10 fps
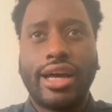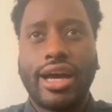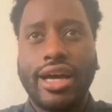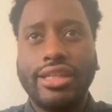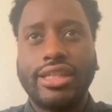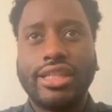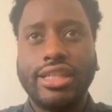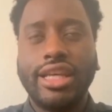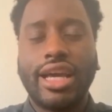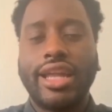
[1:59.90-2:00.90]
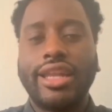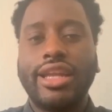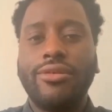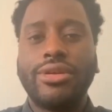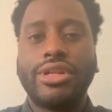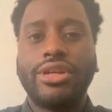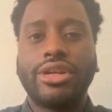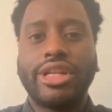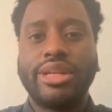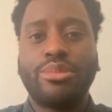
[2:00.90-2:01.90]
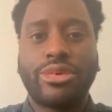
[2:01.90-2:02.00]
Honestly, I never took the